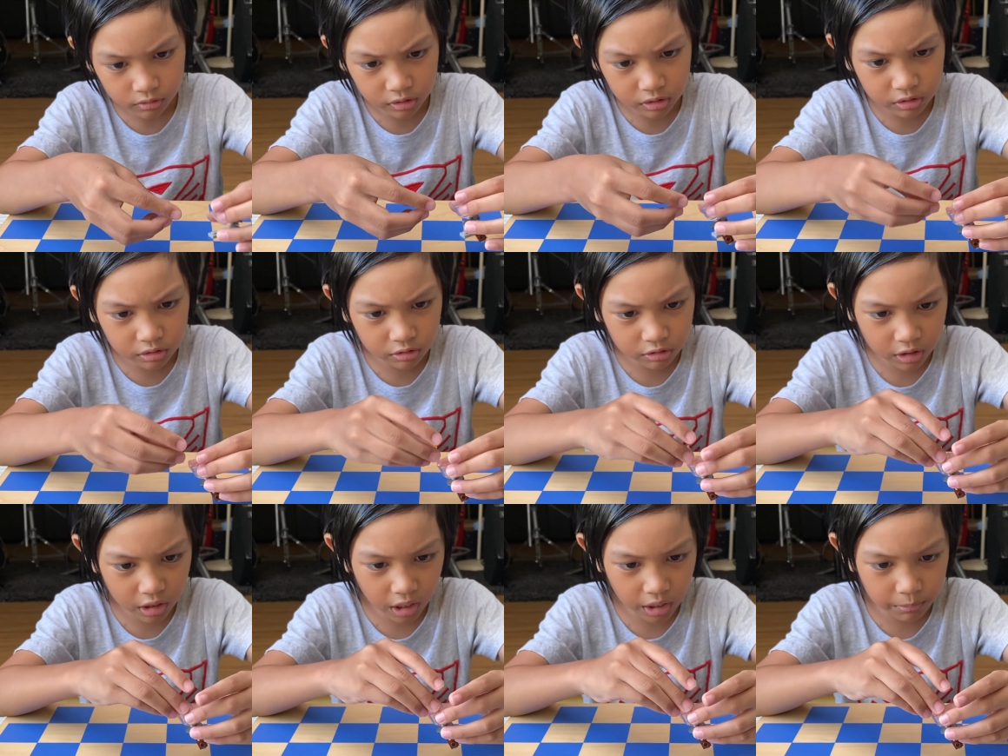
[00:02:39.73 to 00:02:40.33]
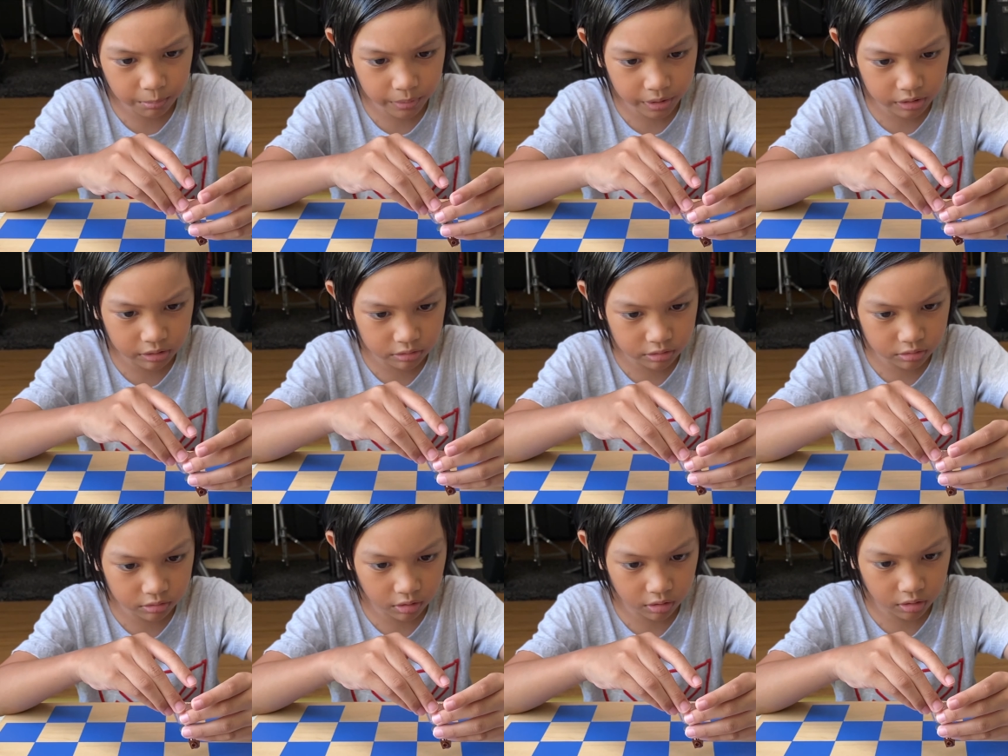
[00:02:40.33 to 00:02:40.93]
You can't make the
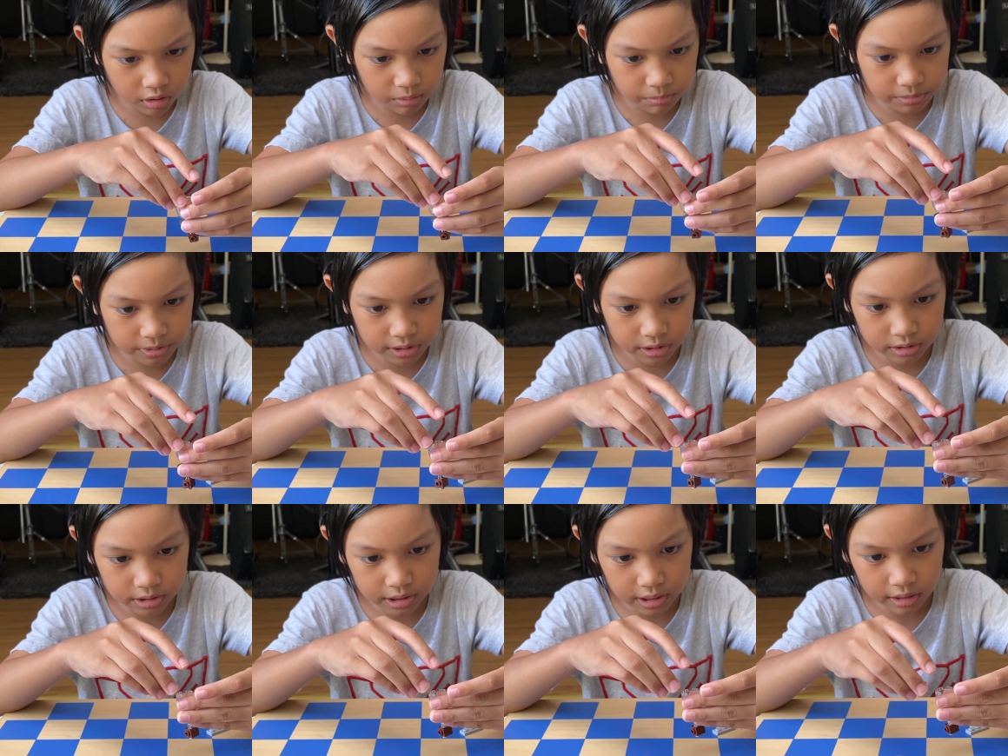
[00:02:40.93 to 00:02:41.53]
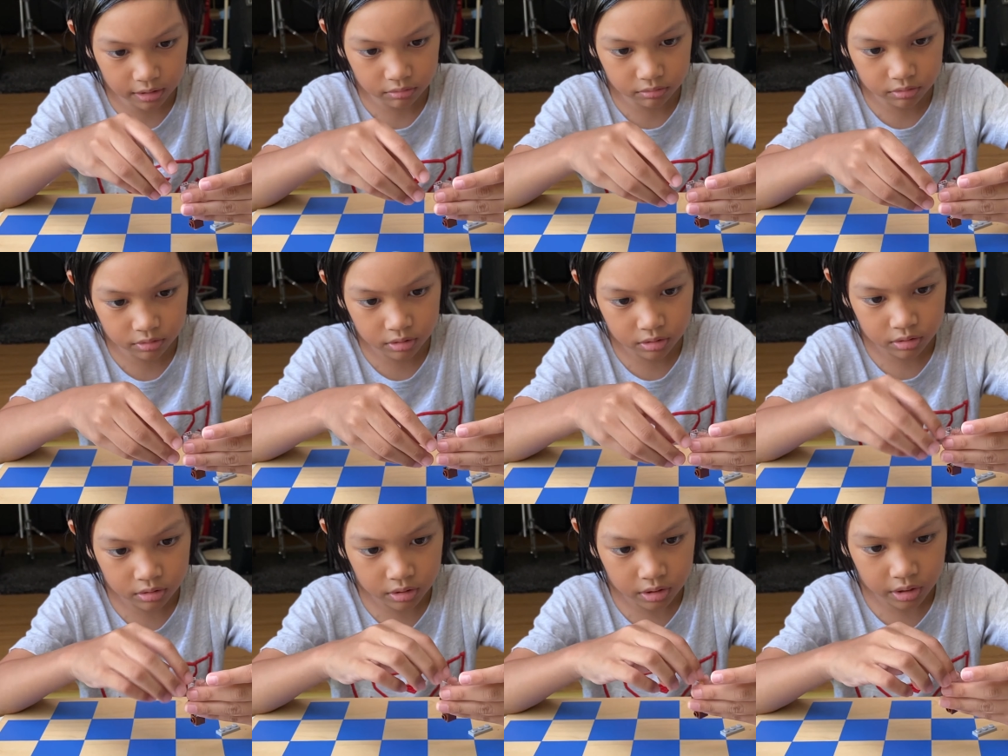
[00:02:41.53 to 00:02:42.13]
star upside down.
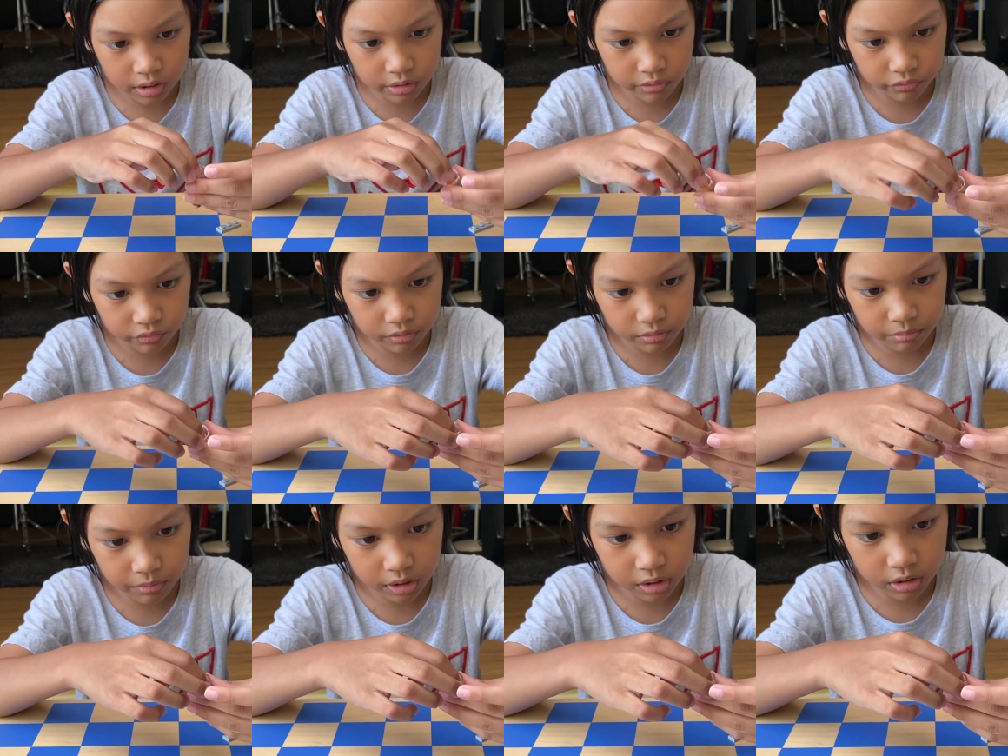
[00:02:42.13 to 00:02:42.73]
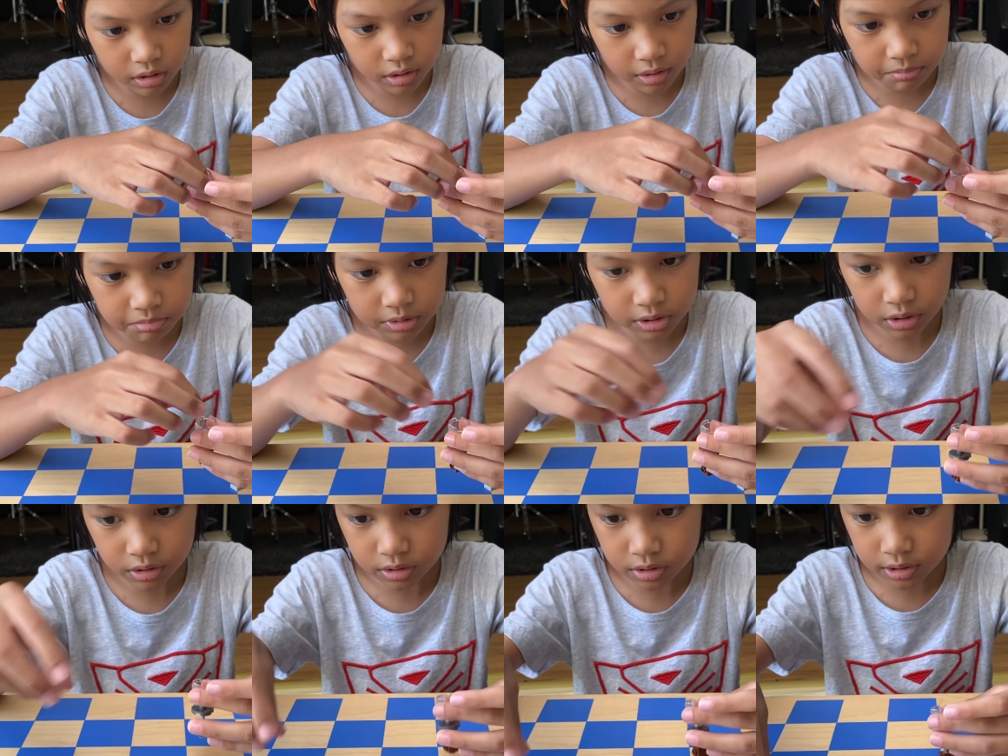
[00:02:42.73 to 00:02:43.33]
If you make it
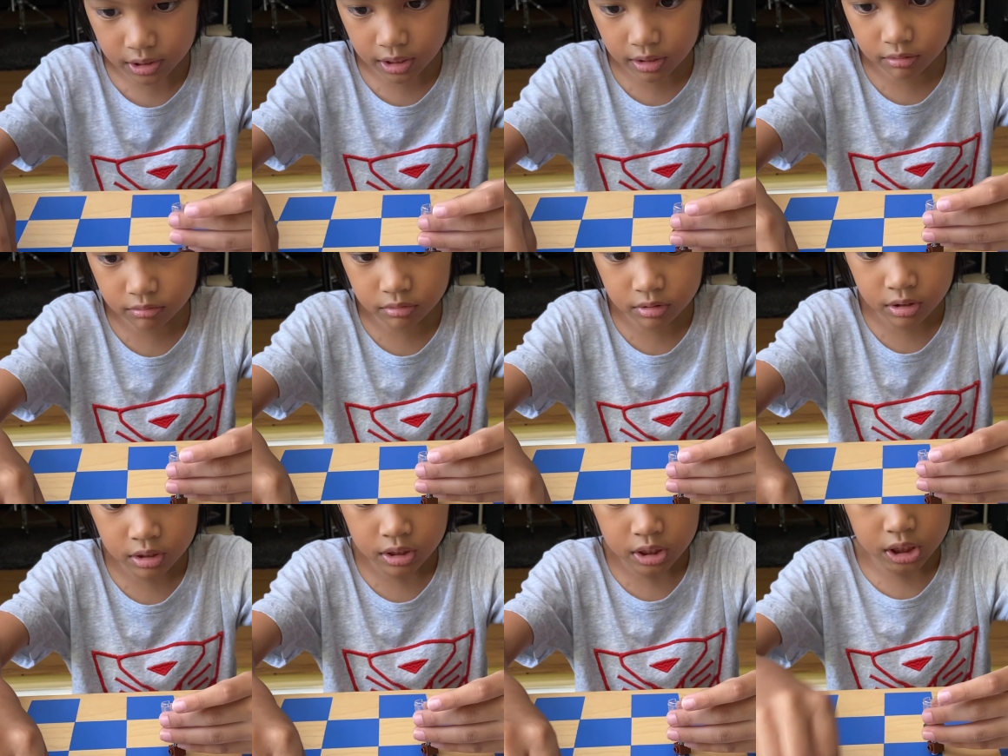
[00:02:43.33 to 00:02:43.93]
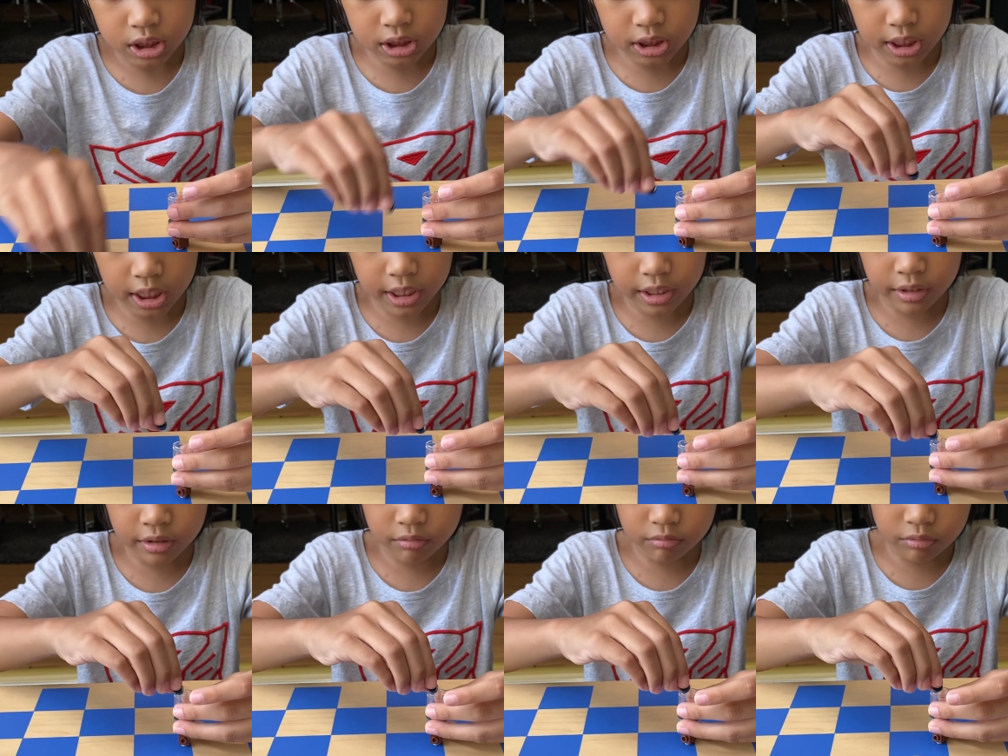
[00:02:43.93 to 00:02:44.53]
upside down,
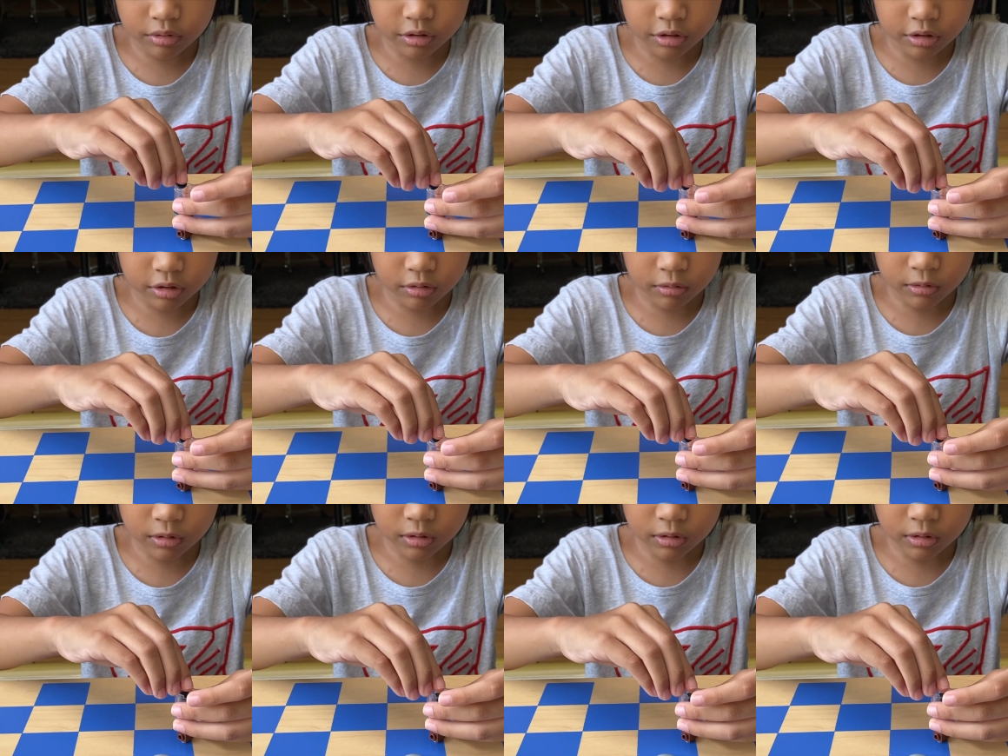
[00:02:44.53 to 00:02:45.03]
then it wouldn't look